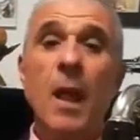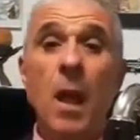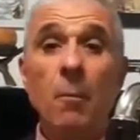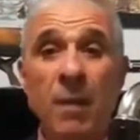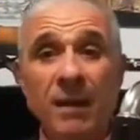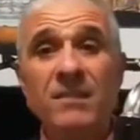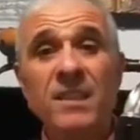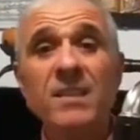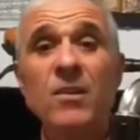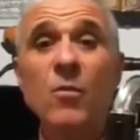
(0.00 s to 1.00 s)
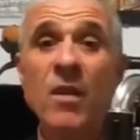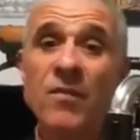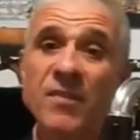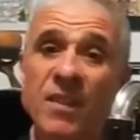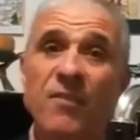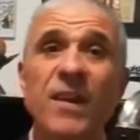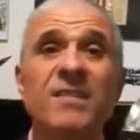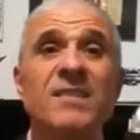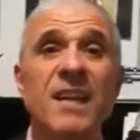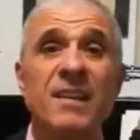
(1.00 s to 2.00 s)
practicing with different
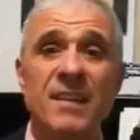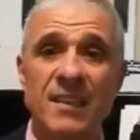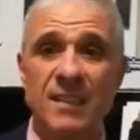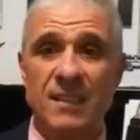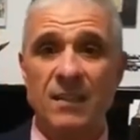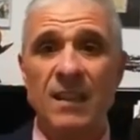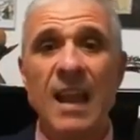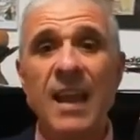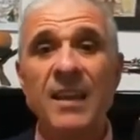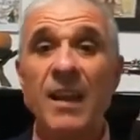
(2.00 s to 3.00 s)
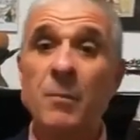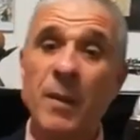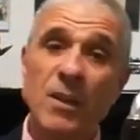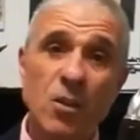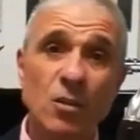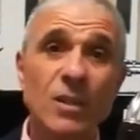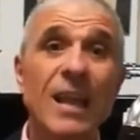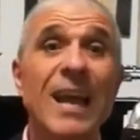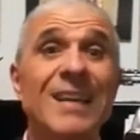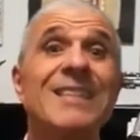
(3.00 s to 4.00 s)
techniques like arpeggios
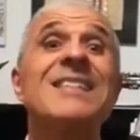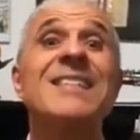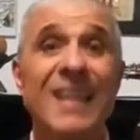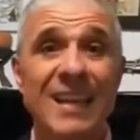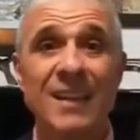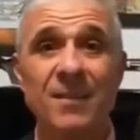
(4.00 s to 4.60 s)
and the scale.